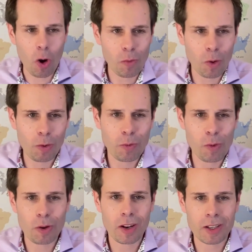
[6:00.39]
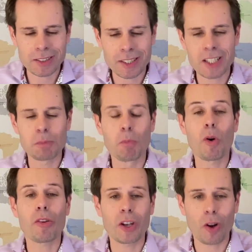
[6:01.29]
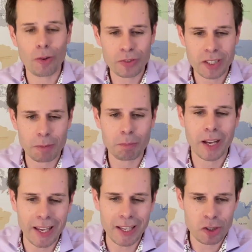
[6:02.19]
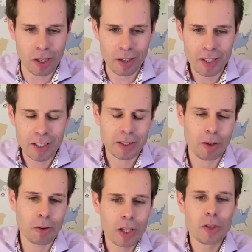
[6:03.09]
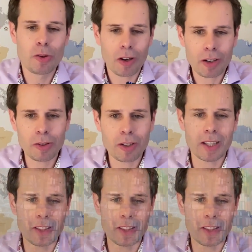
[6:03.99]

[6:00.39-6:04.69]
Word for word: overall forecast, that's more than offset by Asia. So you've got to look at